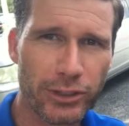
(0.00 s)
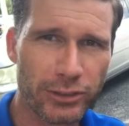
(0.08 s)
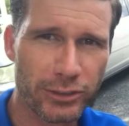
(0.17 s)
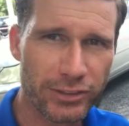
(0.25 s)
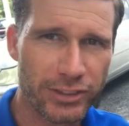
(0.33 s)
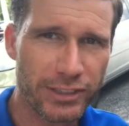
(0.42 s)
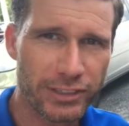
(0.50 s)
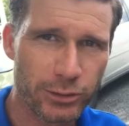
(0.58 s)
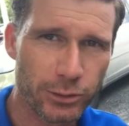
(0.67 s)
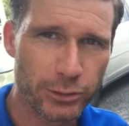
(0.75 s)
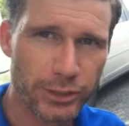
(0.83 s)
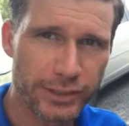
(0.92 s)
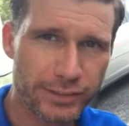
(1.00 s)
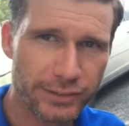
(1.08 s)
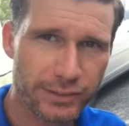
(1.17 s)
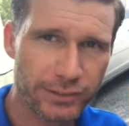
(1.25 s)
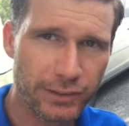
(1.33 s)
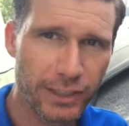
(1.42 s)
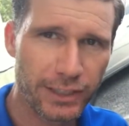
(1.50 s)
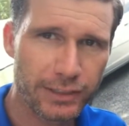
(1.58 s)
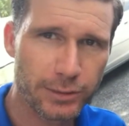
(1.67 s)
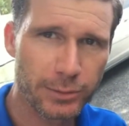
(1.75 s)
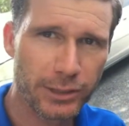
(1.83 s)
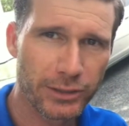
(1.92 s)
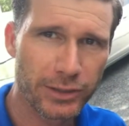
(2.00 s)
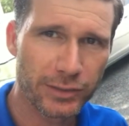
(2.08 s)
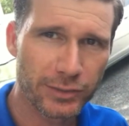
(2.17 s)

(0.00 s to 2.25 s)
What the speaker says: And you see this crease right next to me on this